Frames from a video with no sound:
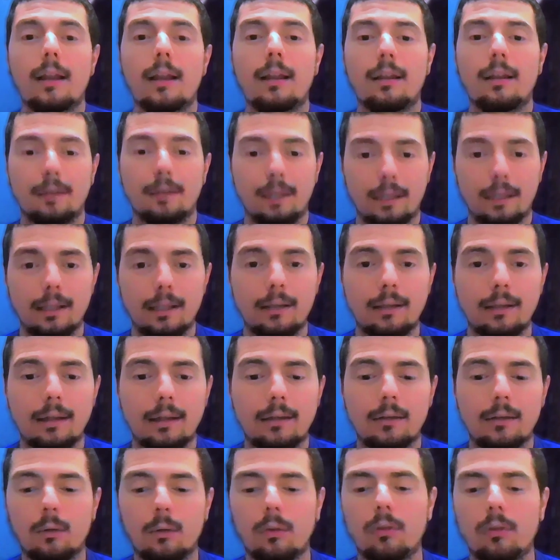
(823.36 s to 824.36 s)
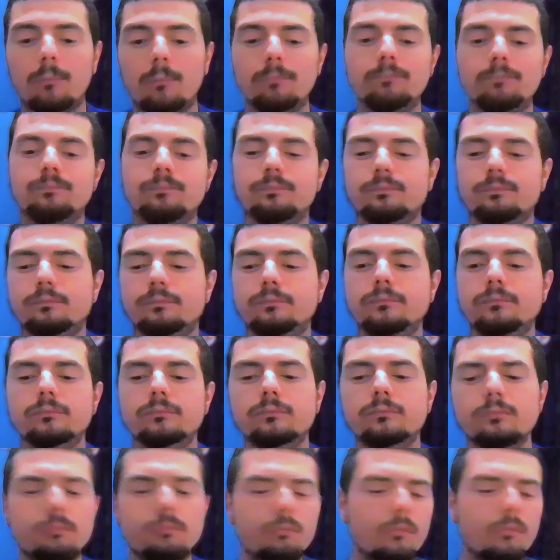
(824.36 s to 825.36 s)
Lani Daniels.
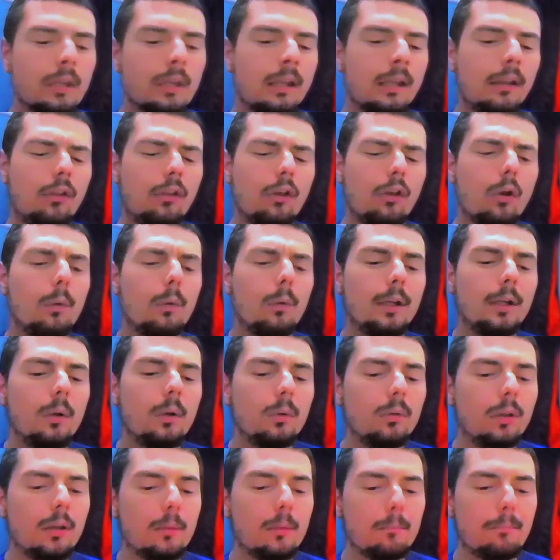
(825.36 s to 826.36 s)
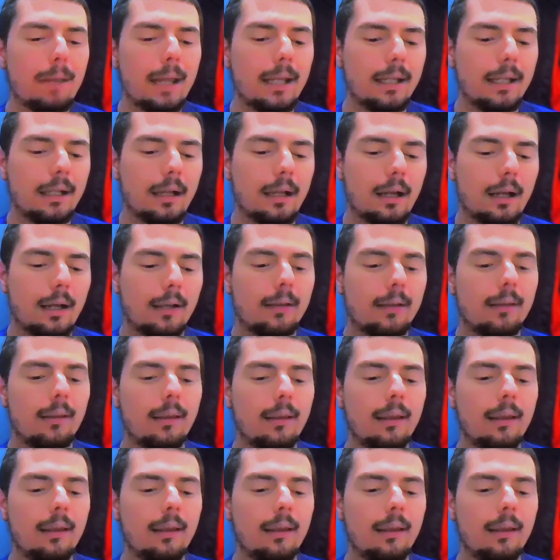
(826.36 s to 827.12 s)
And so we go to the betting odds,